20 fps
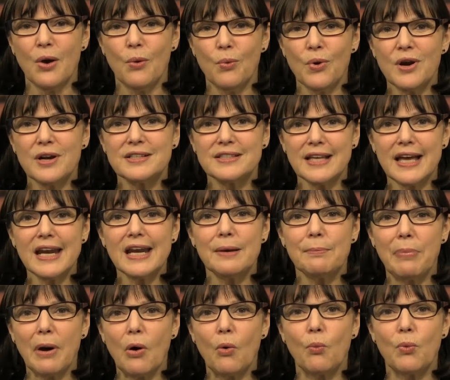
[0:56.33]
We're excited
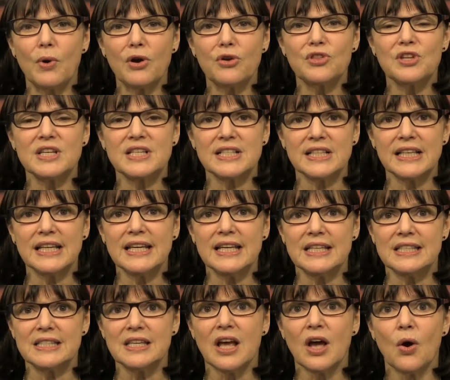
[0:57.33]
about where this
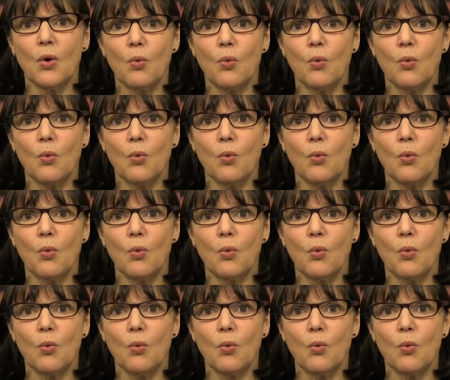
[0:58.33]
leads.